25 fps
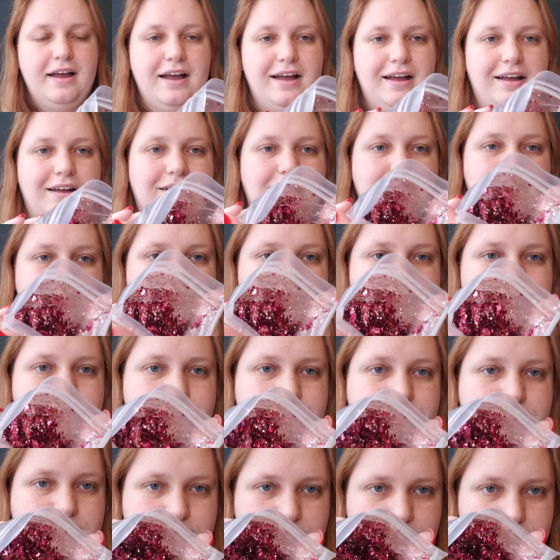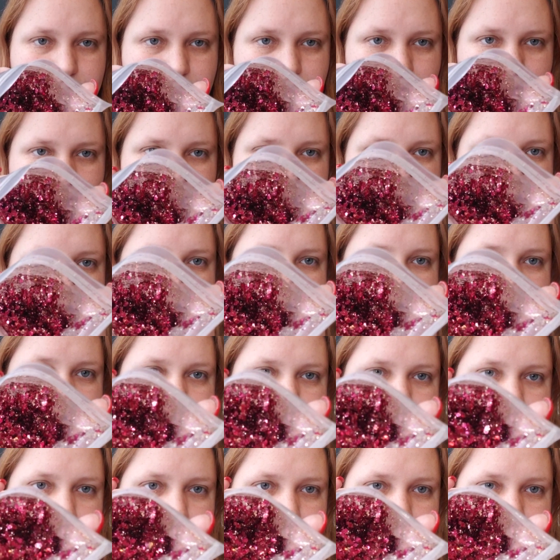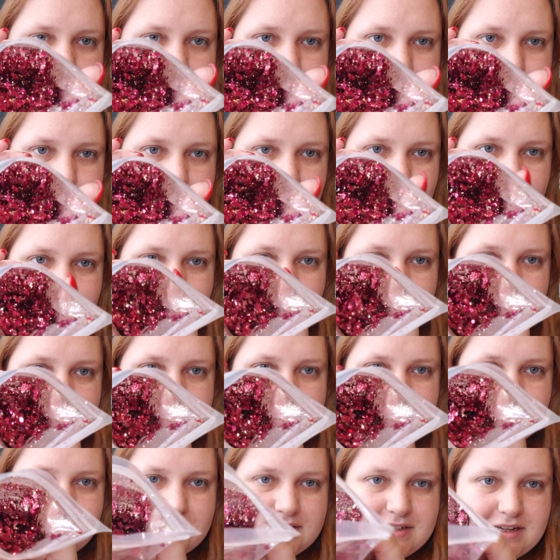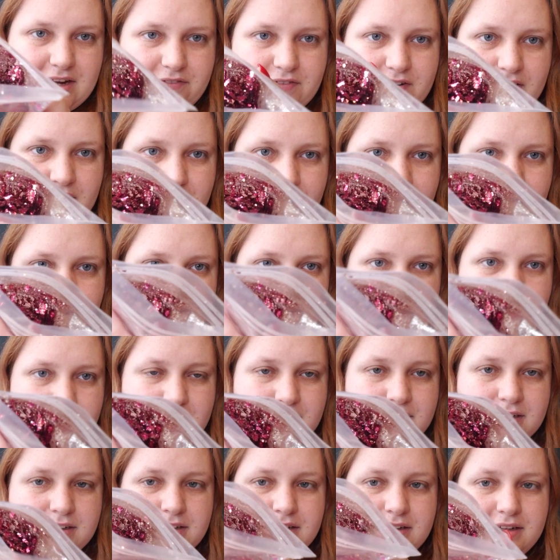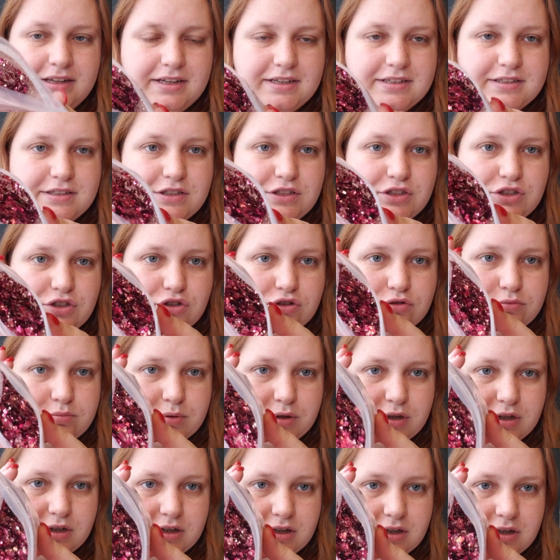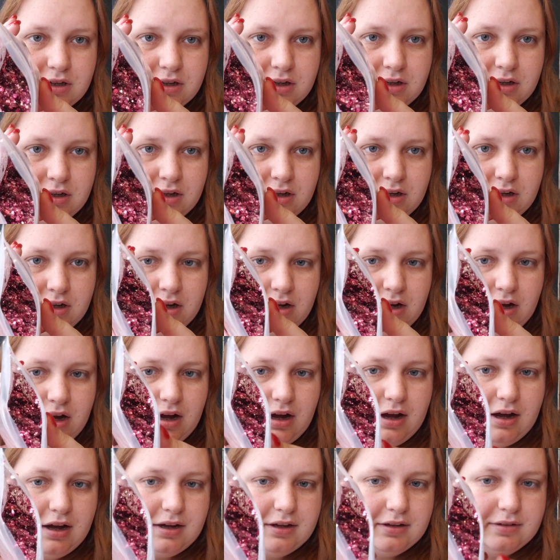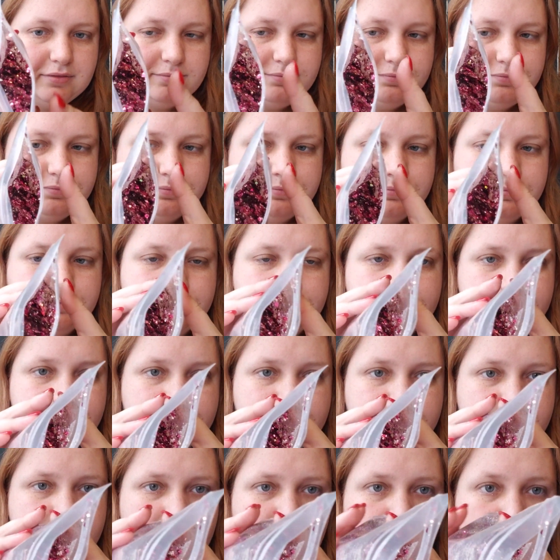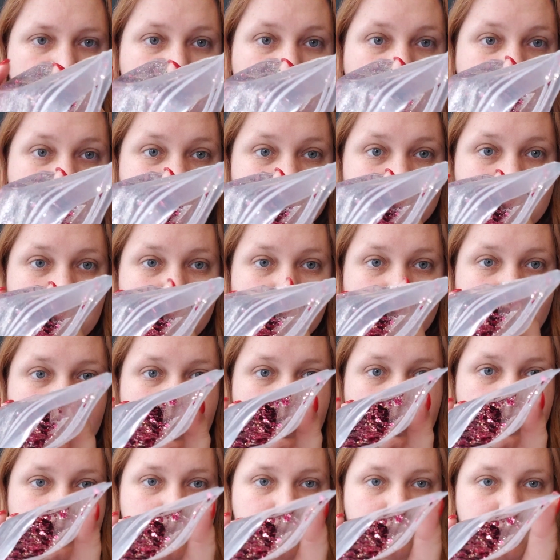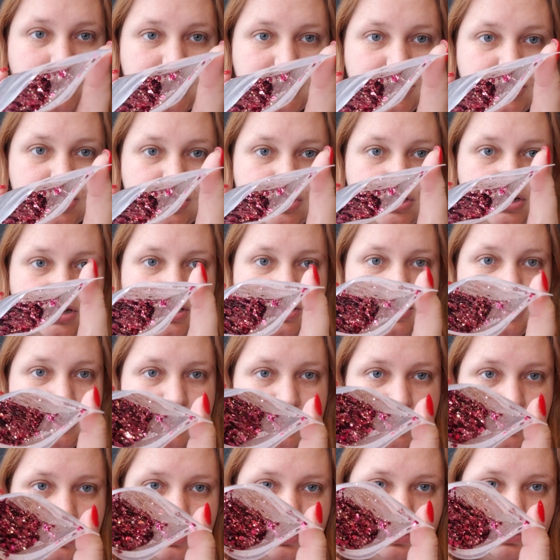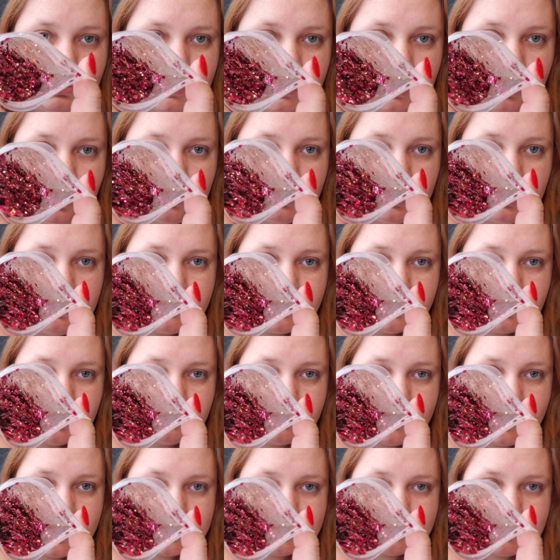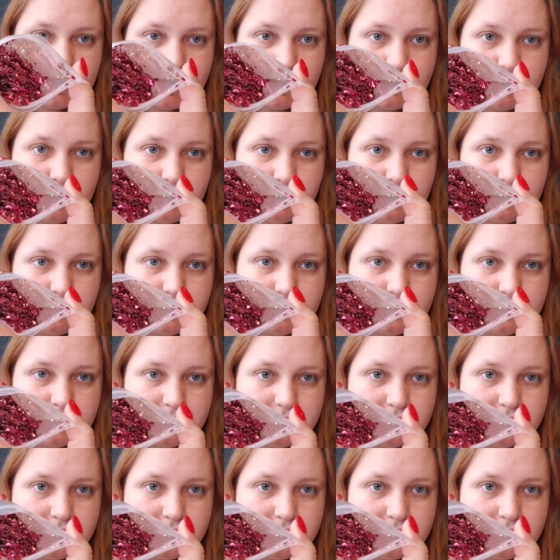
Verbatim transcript: Um, Oh, that's really pretty. So it definitely is super um, raspberry colored, which we all love a good raspberry color.